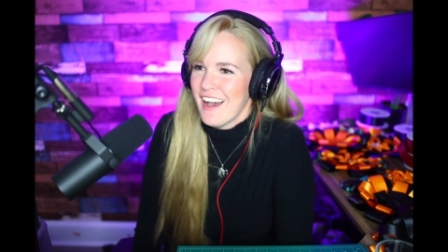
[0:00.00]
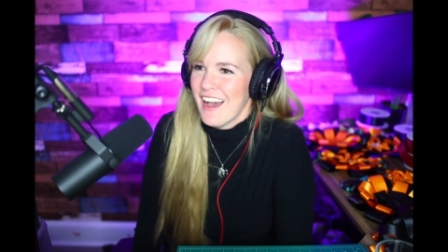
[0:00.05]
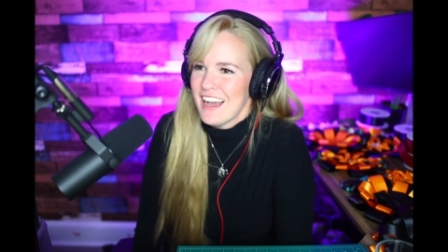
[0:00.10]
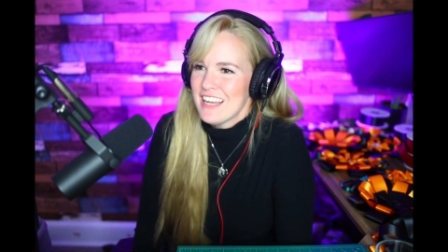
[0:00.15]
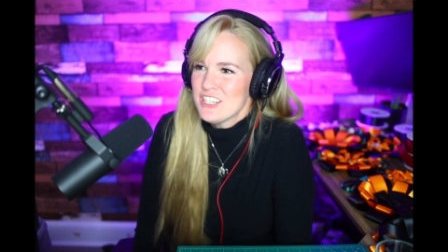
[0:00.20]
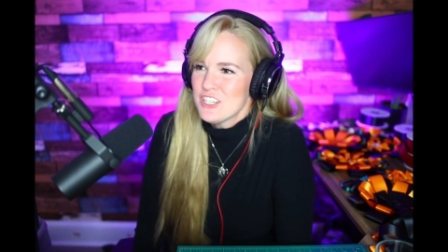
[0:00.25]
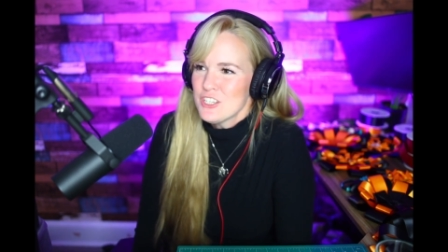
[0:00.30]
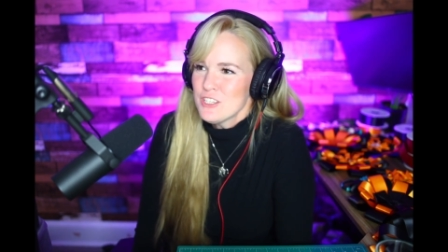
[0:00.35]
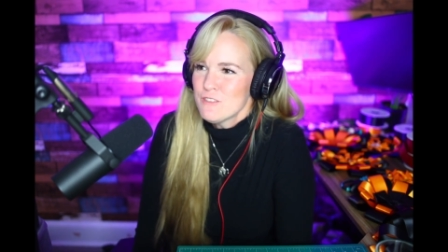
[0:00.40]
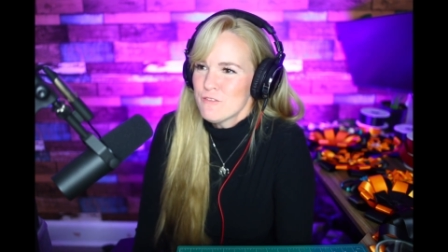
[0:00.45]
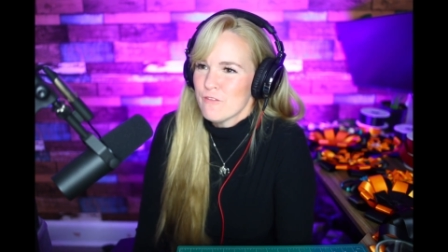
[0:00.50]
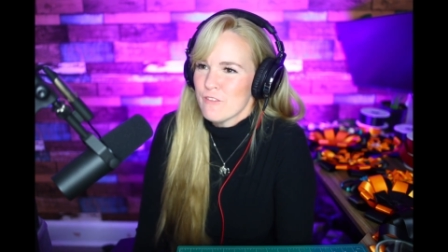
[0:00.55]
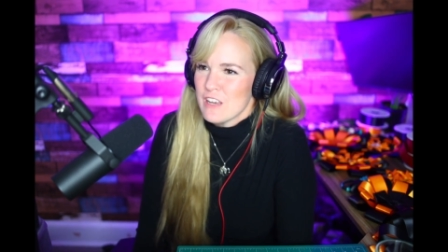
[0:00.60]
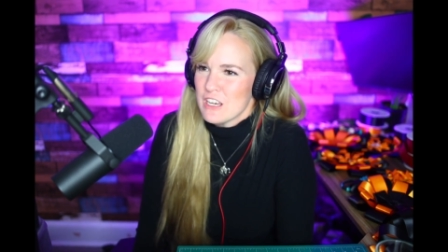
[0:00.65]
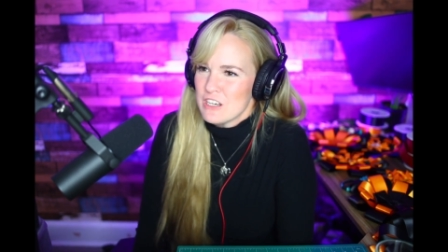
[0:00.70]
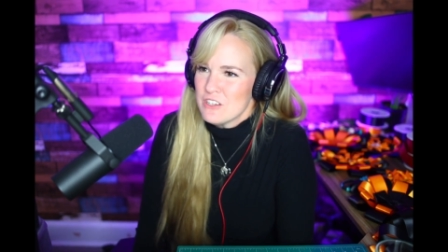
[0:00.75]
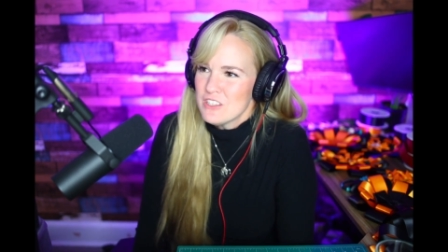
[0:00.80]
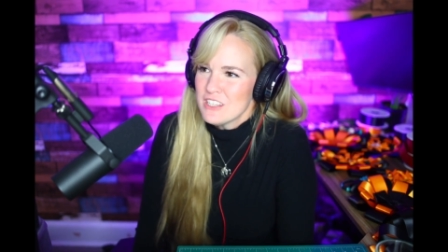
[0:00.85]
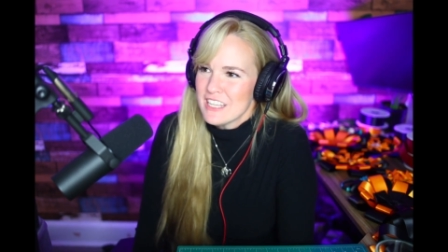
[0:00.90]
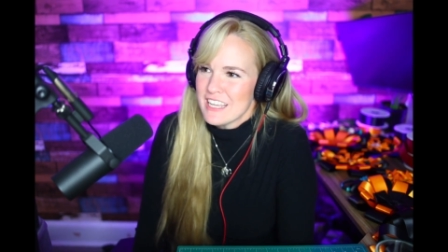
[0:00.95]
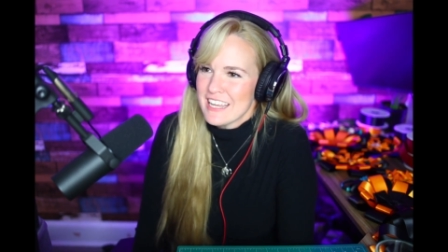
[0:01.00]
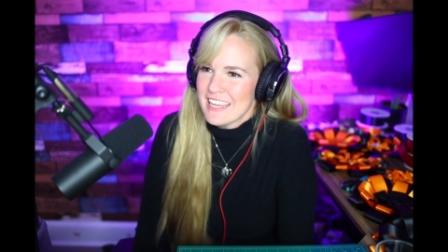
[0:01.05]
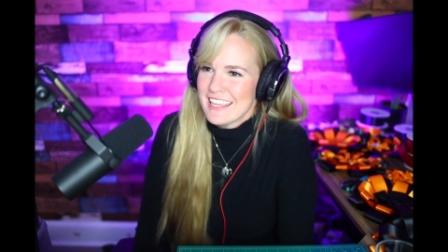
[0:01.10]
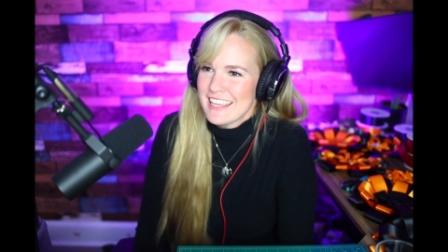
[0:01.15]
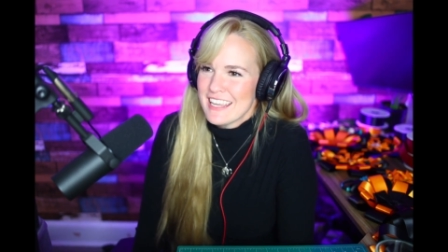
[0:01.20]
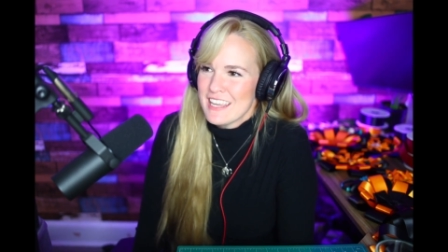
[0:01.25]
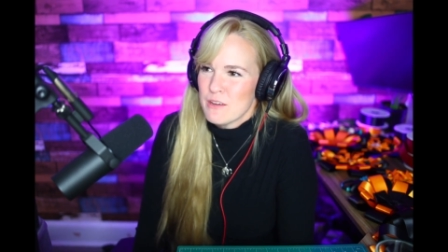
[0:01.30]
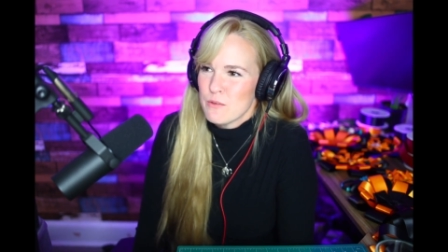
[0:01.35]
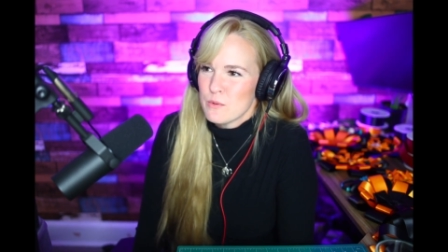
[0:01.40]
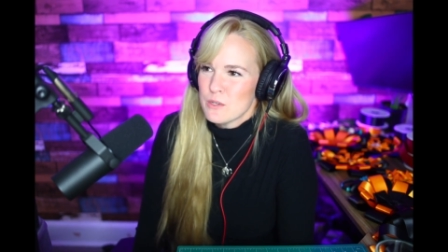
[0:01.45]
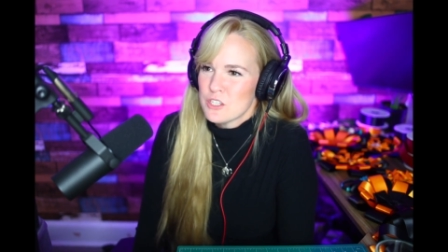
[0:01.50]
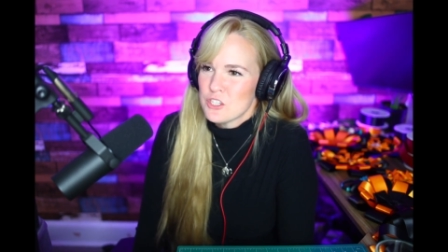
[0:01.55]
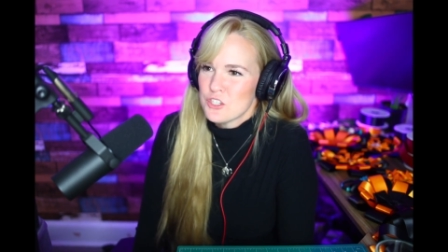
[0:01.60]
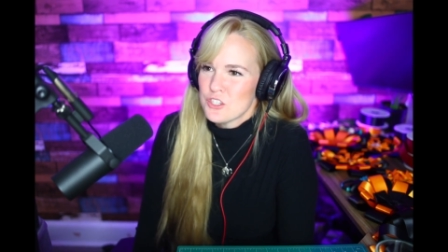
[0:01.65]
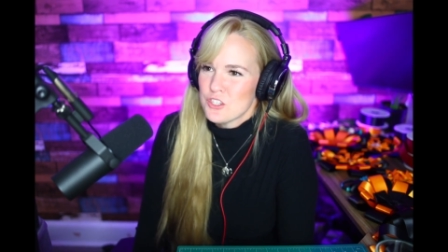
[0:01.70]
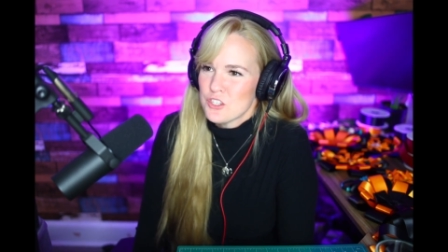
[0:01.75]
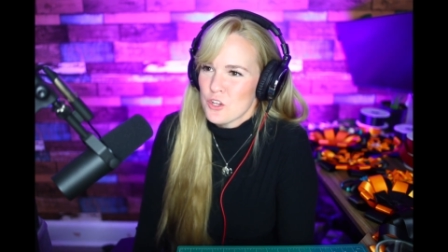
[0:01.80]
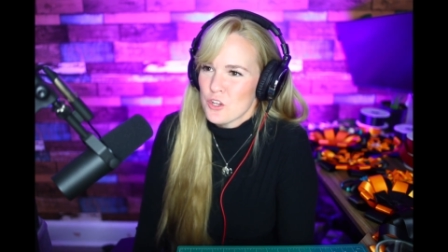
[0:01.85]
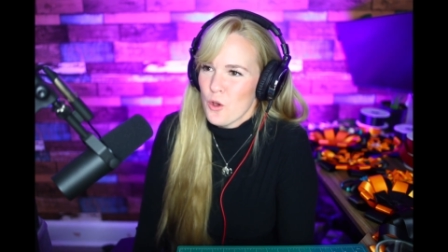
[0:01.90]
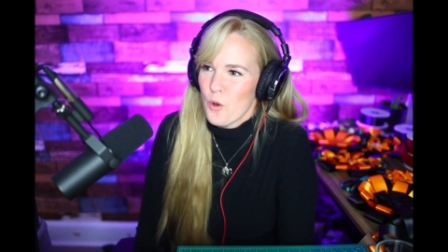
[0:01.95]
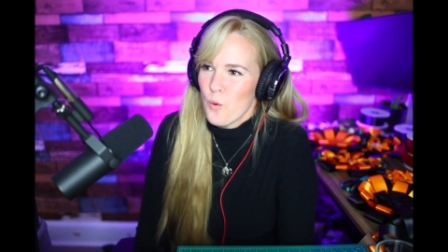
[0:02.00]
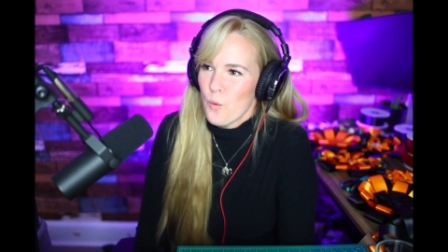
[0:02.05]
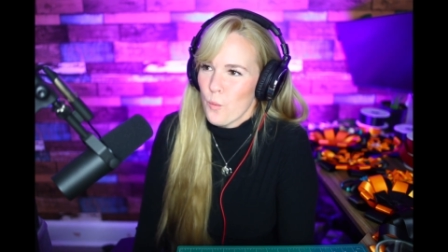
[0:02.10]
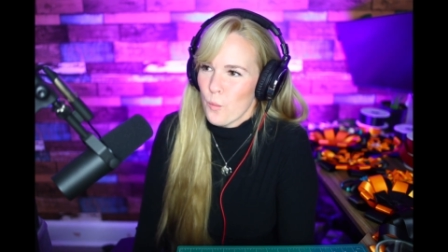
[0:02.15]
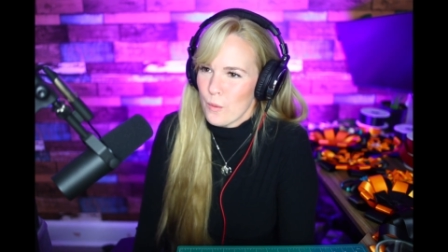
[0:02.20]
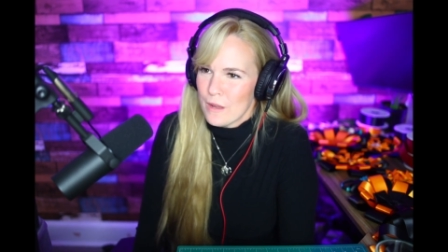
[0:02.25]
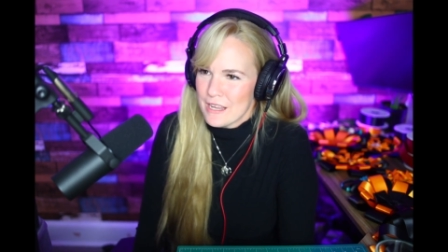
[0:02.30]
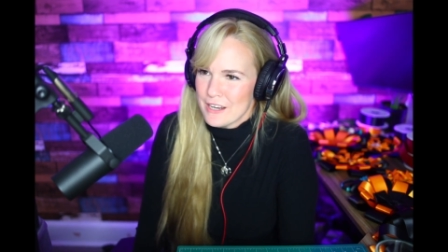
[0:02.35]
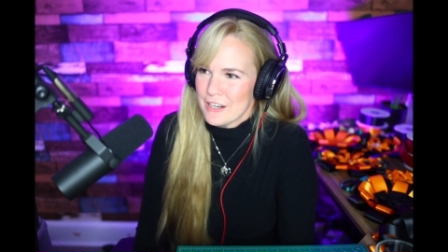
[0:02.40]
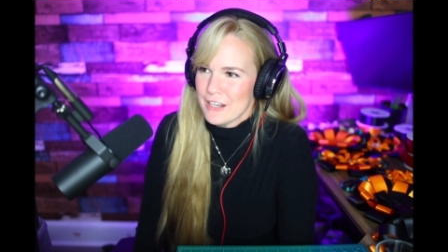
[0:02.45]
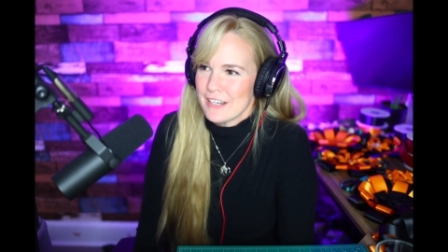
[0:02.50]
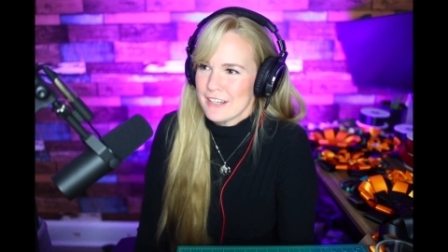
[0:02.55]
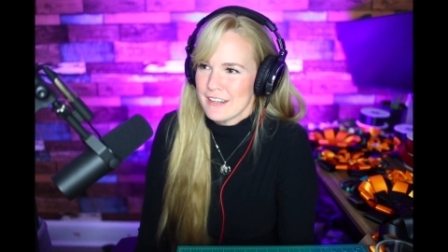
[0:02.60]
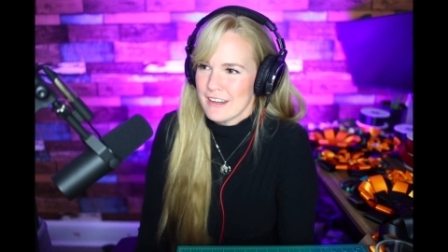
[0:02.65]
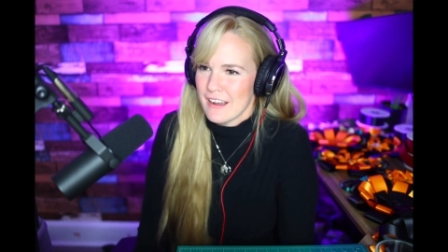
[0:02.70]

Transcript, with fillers: I just felt like it was so weird